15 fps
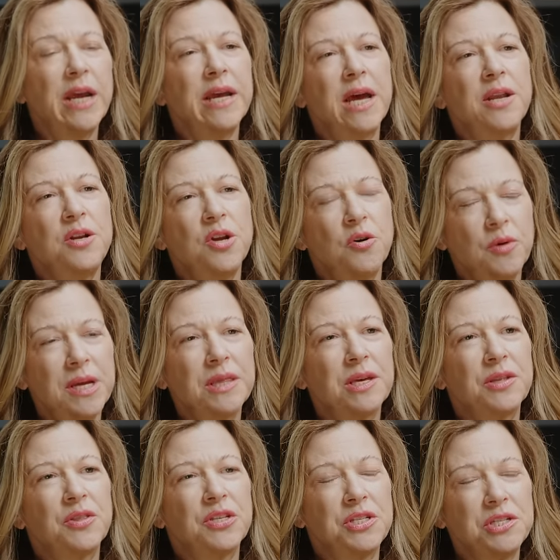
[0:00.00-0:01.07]
Right. And knowing
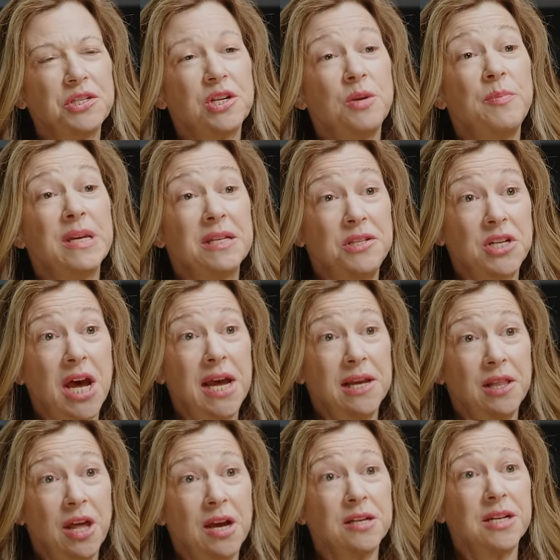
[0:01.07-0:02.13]
that this is going to be a
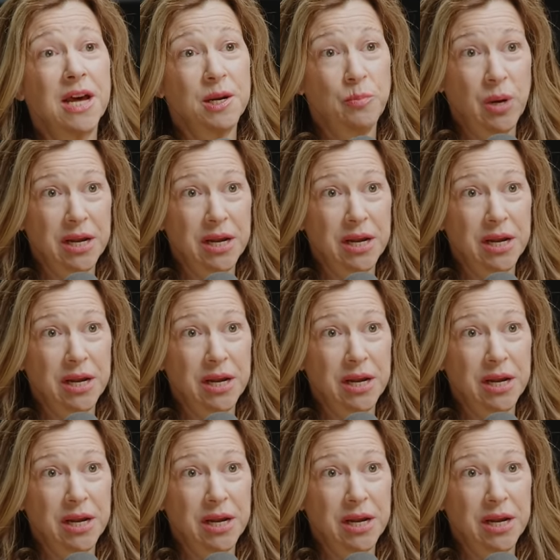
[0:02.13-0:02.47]
dialogue, not a